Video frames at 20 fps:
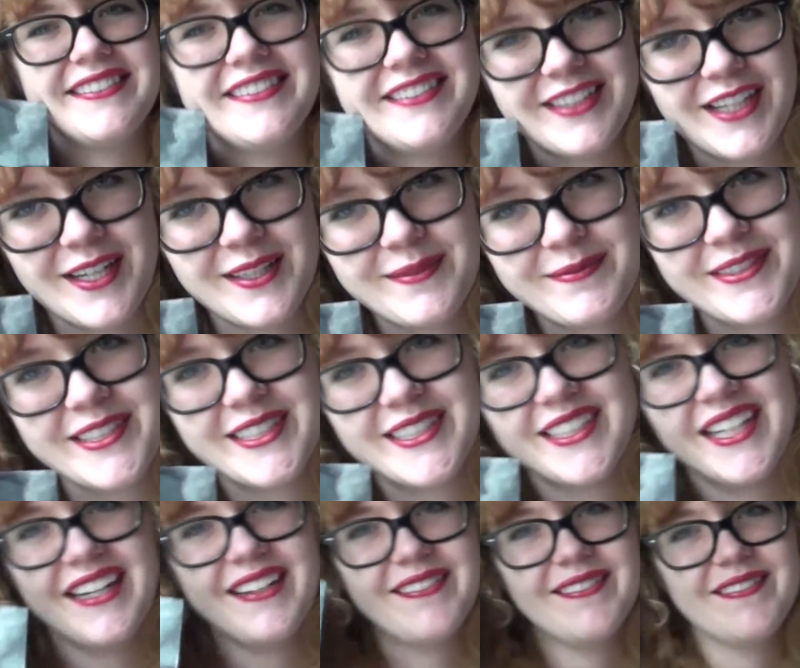Jasper
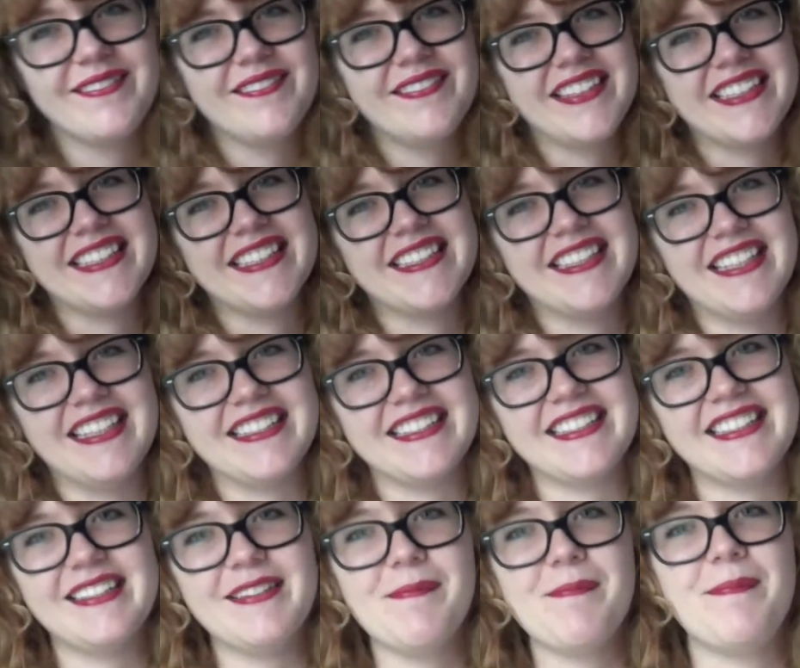and Wyland are
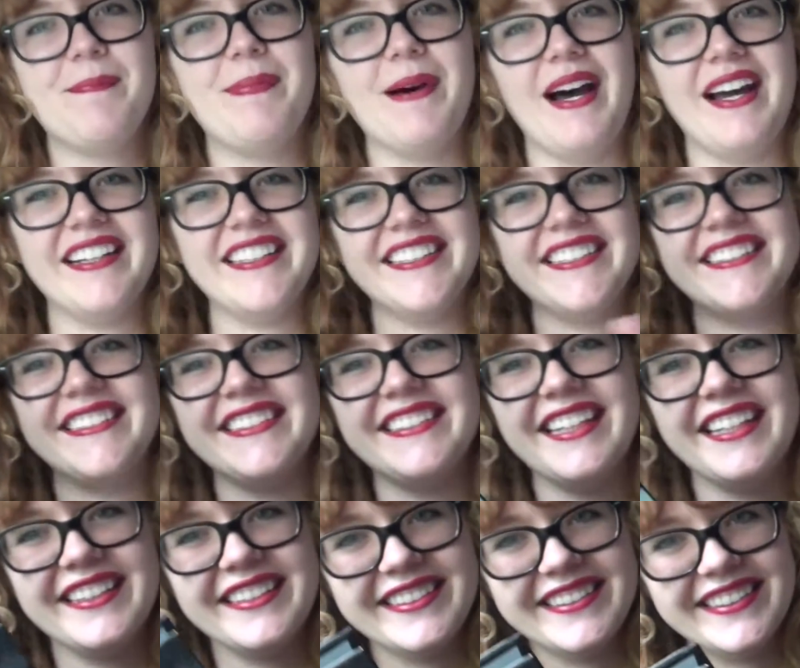like bonding
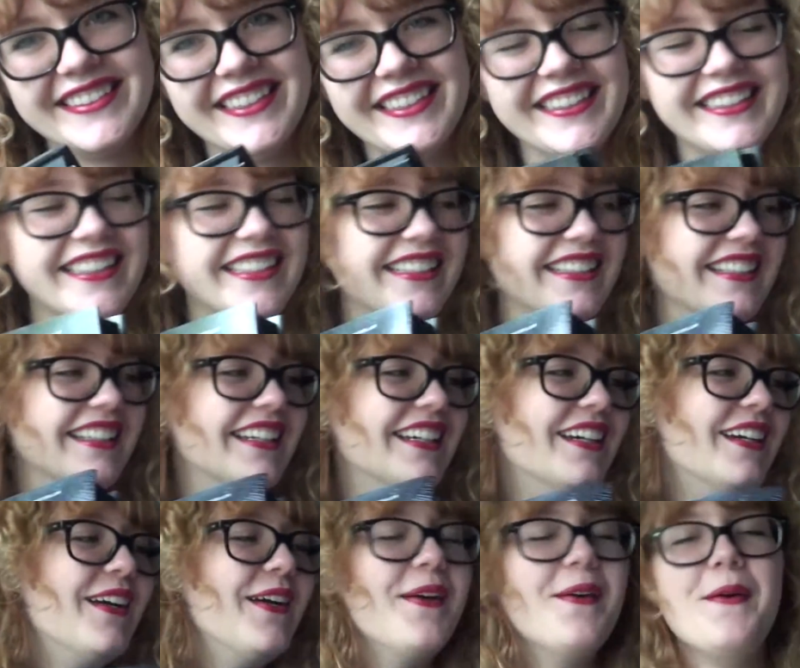together, and then
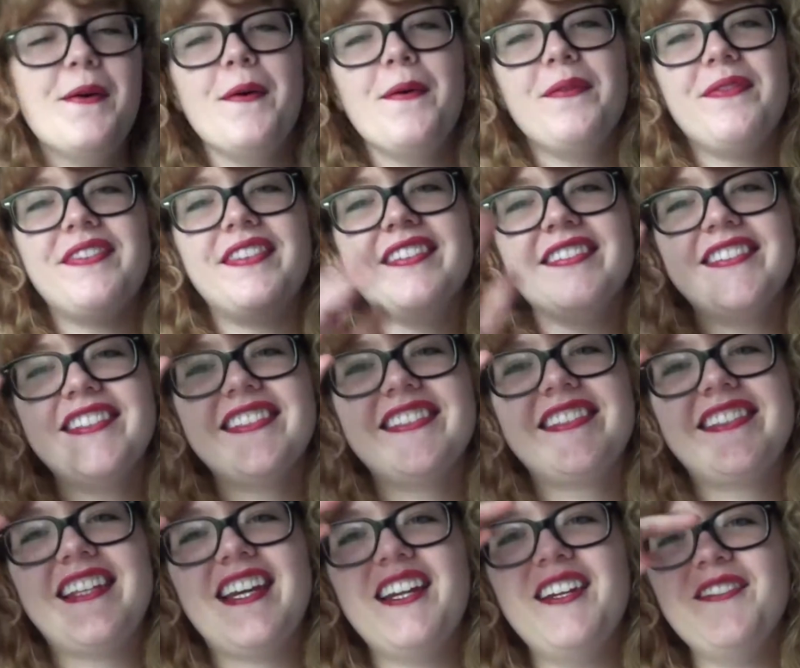they're
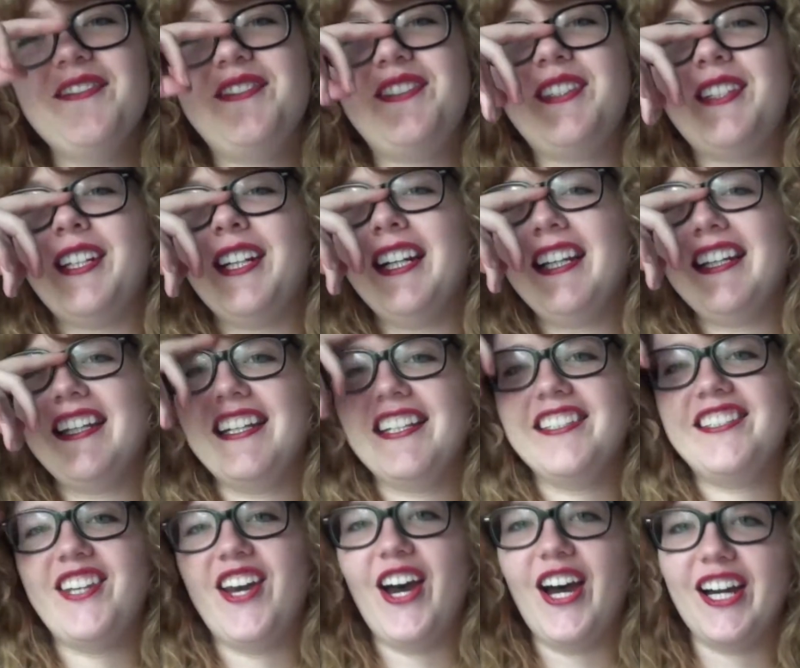just kind of chilling
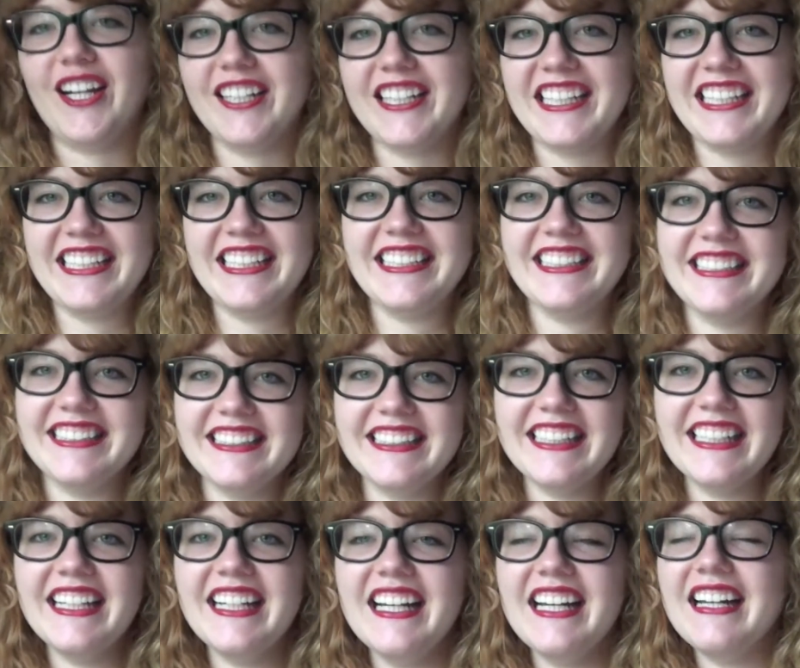and talking, and
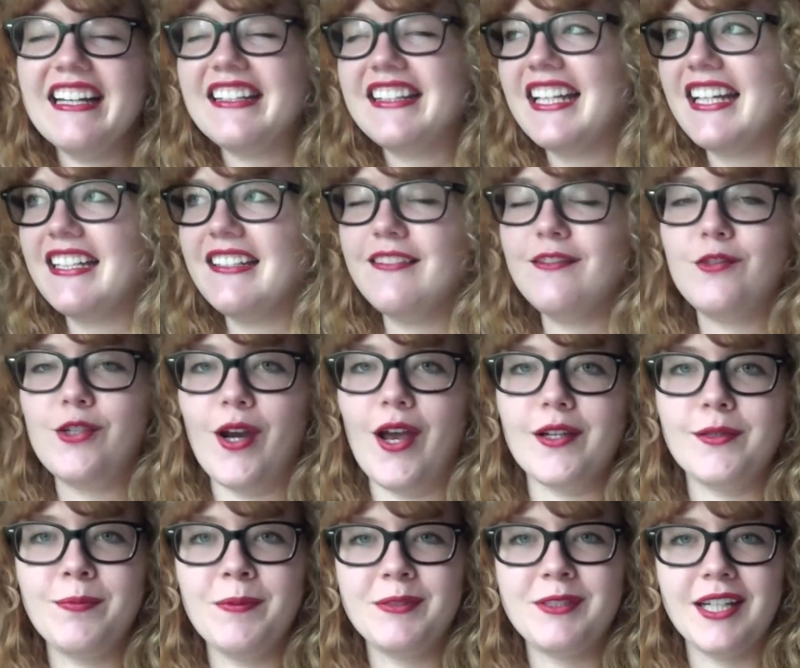then
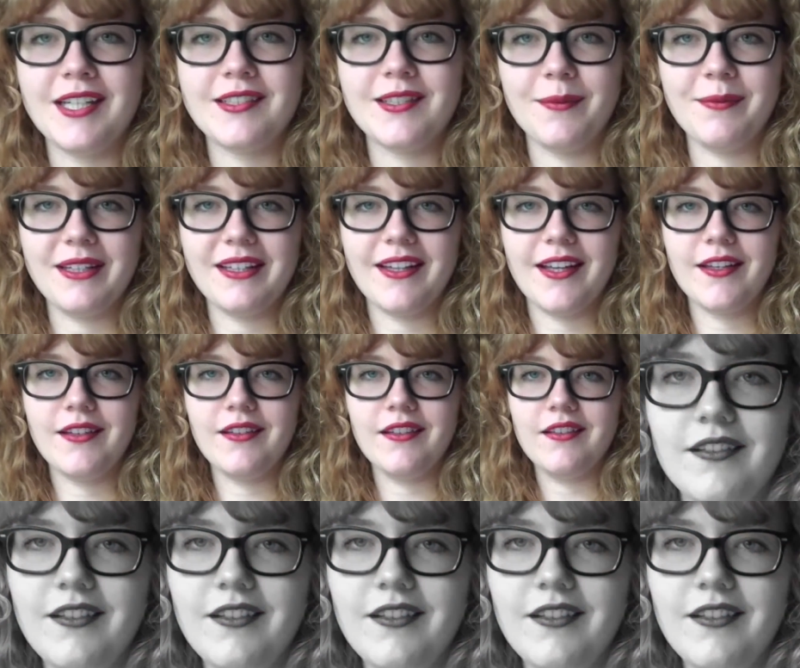Jasper says something like,